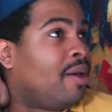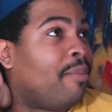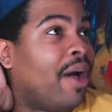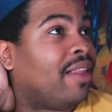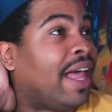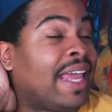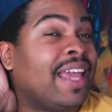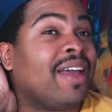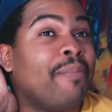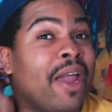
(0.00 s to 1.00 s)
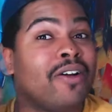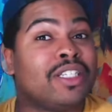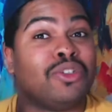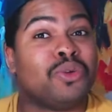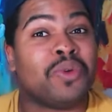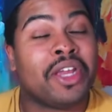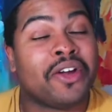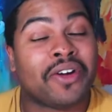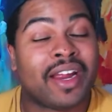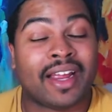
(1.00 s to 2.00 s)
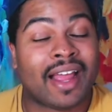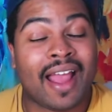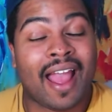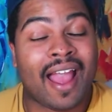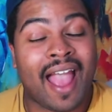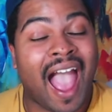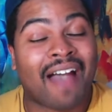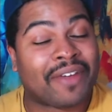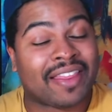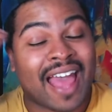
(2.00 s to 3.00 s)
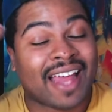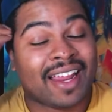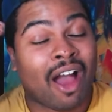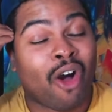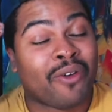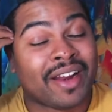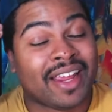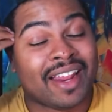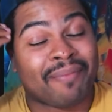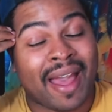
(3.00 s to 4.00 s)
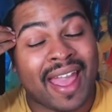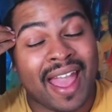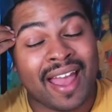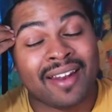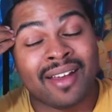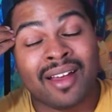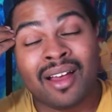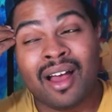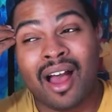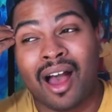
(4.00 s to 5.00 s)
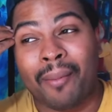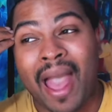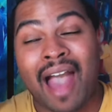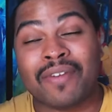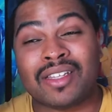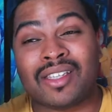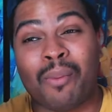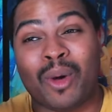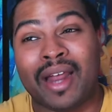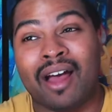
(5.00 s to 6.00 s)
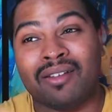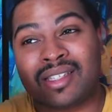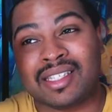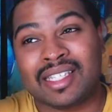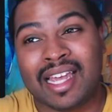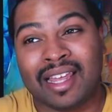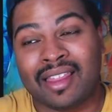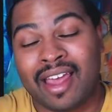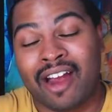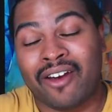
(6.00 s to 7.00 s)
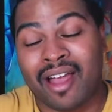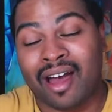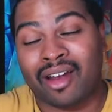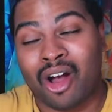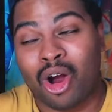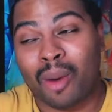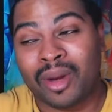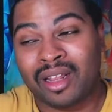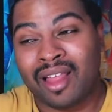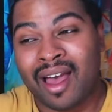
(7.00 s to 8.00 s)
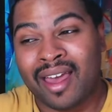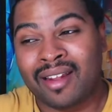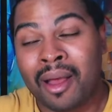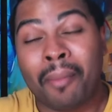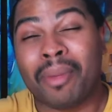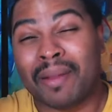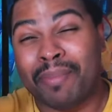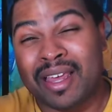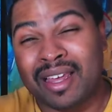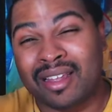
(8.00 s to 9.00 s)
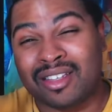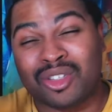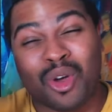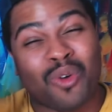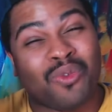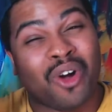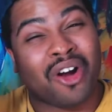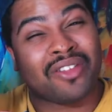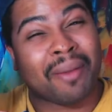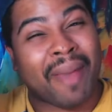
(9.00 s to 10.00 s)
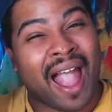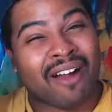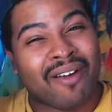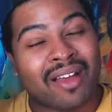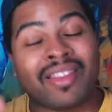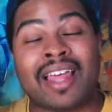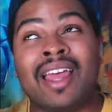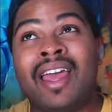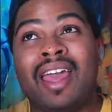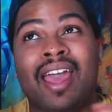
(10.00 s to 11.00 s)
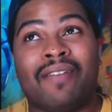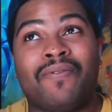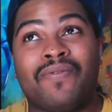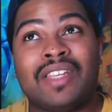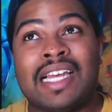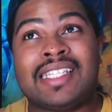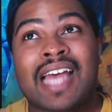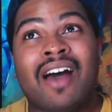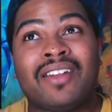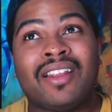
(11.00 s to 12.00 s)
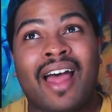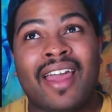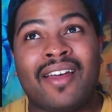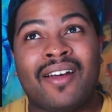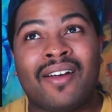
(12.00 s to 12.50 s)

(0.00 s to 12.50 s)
But like, in comparison to hearing, having that already in my head, having someone else sing the Ariana harmony line, but being so far in the background, like it sounded like,